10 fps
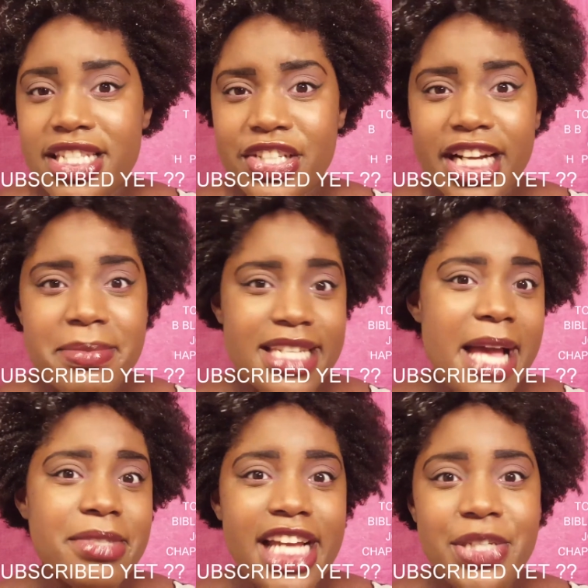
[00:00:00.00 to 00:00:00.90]
Instagram,
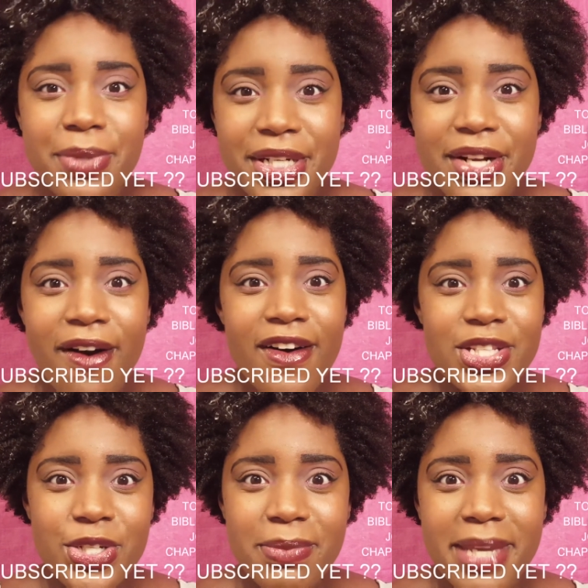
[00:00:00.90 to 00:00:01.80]
Snapchat, Twitter,
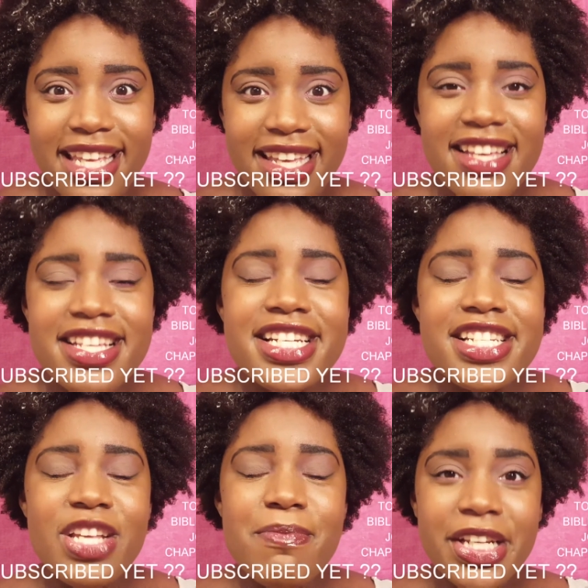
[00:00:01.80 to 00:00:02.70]
all social media.
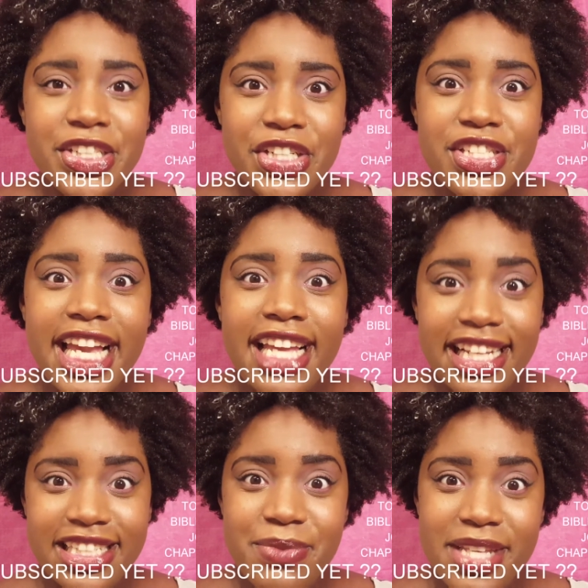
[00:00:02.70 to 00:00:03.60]
So make sure you stay
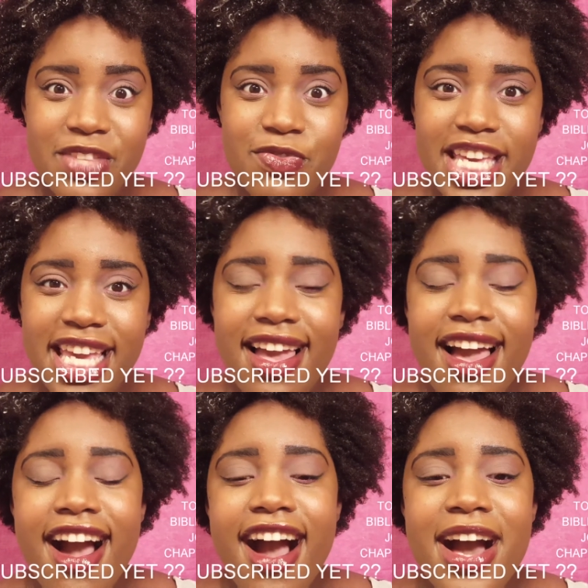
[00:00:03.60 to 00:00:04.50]
connected with me.
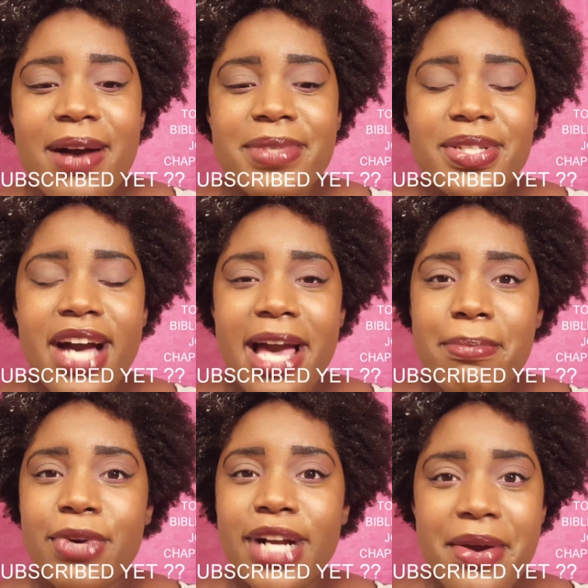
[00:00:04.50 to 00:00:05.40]
Um, so
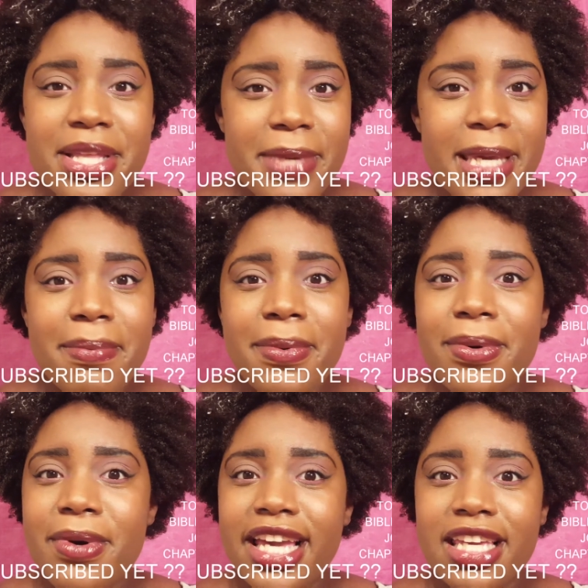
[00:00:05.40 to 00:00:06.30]
I pray with
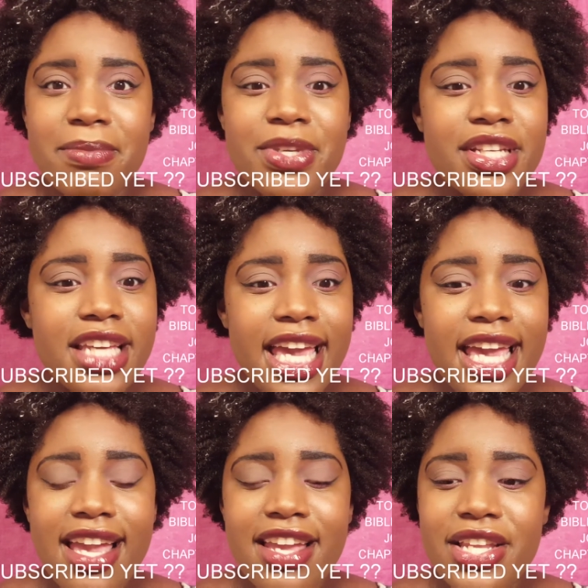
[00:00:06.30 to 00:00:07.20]
people, I
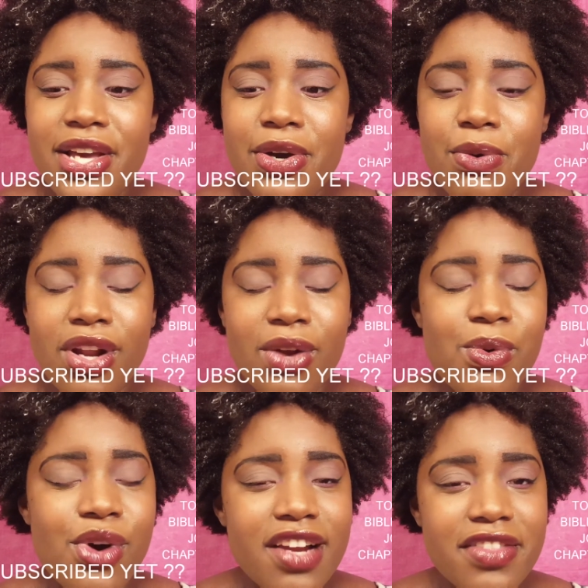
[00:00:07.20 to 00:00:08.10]
communicate, you know, one on
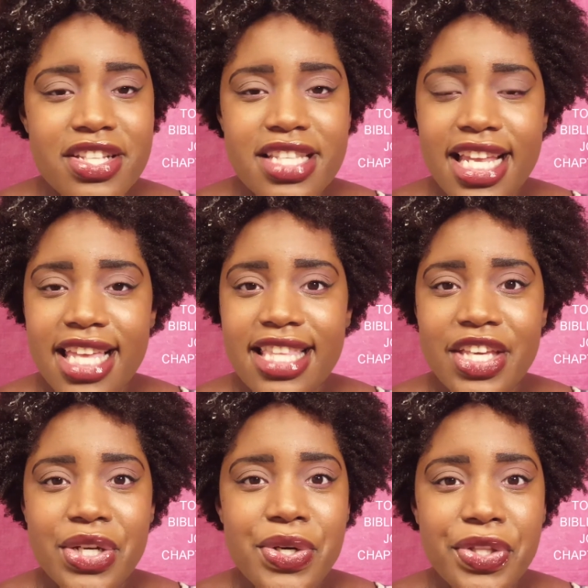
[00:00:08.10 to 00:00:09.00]
one. If there's
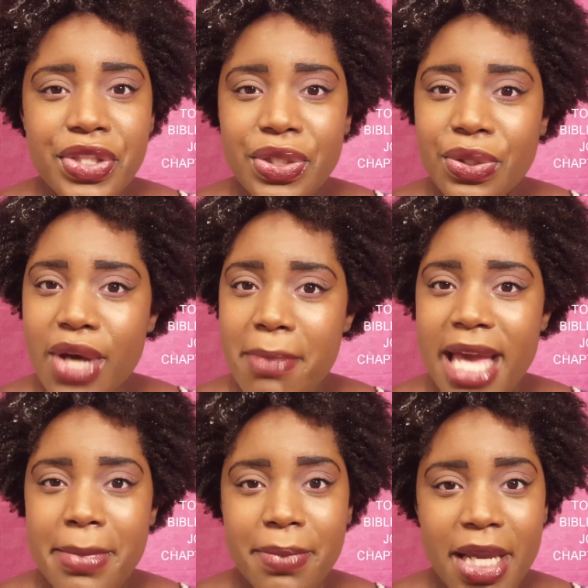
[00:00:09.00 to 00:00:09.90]
anything you're going through, I'd
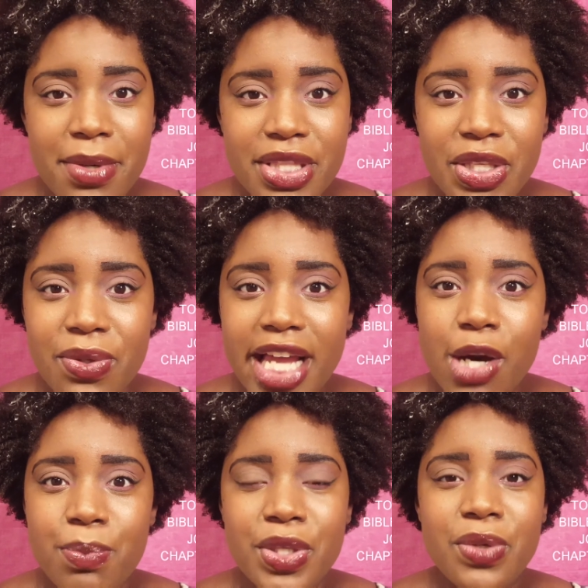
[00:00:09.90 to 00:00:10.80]
be happy to pray with you and
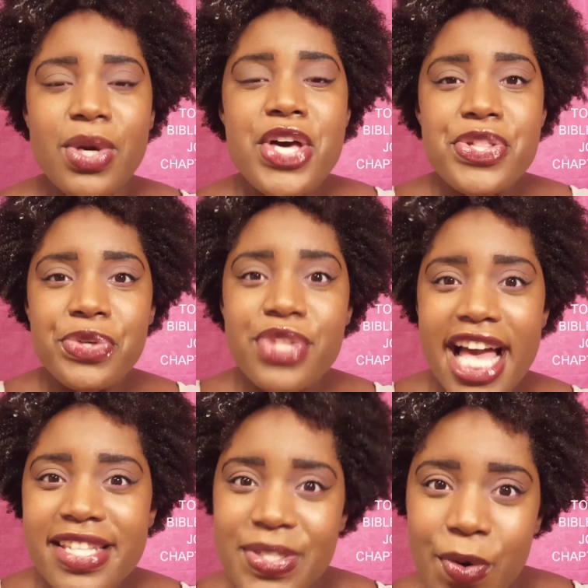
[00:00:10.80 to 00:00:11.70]
help you through
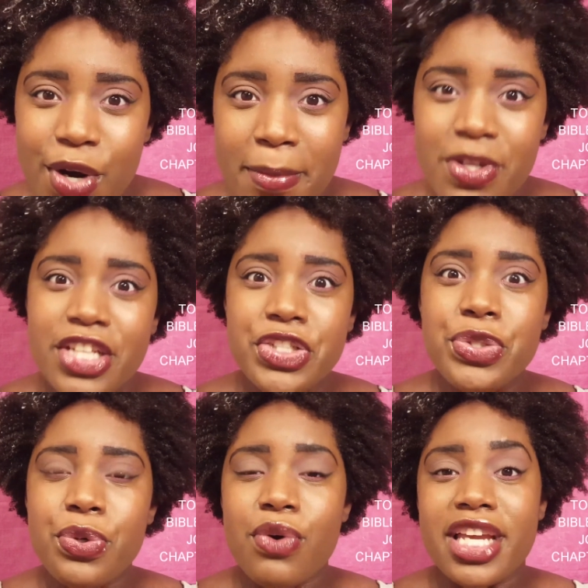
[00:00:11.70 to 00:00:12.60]
that storm and know that
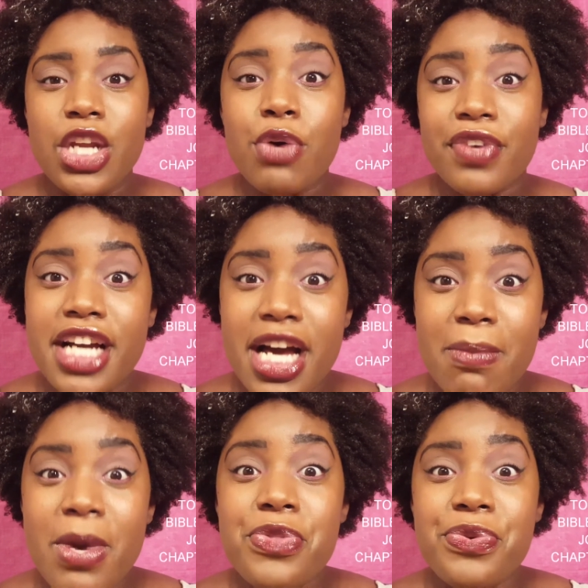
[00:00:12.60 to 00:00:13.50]
you can
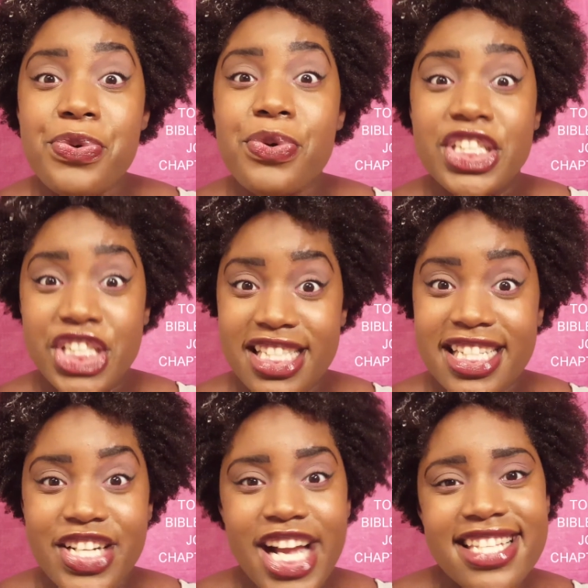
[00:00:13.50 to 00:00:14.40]
overcome through
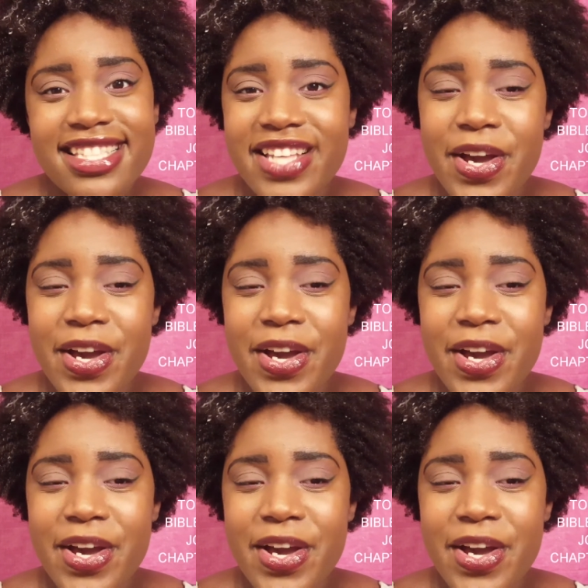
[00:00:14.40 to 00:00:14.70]
Jesus Christ.